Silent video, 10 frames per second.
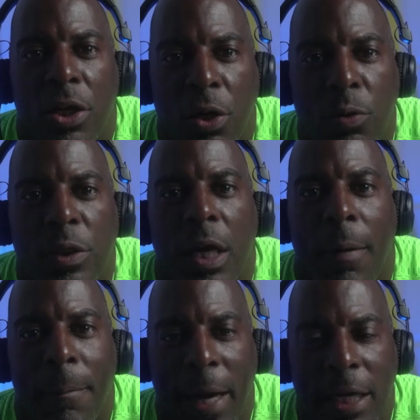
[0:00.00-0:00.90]
Coach
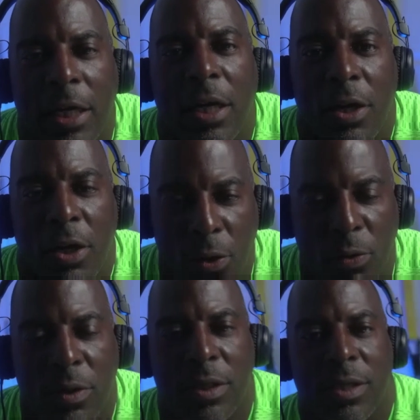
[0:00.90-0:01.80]
Micah
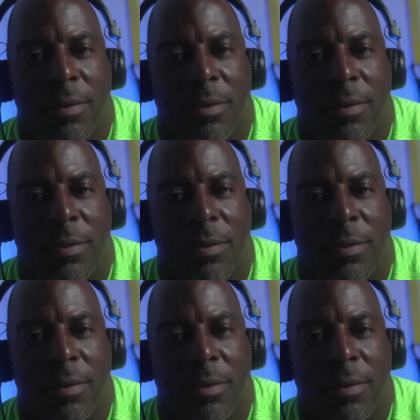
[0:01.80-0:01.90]
Kurtz.